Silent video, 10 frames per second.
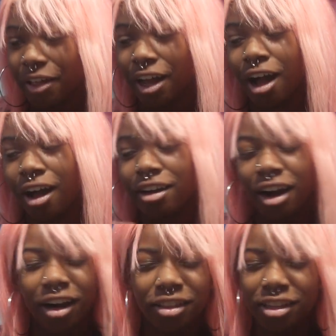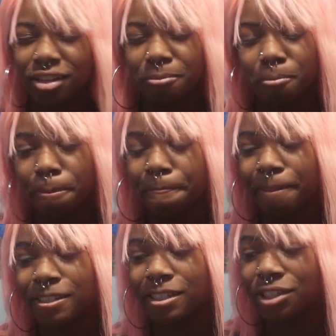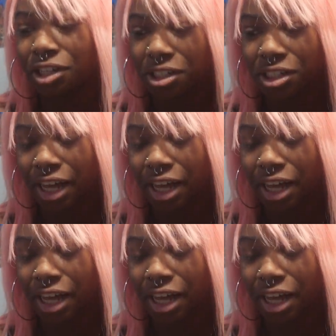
Like, I highly suggest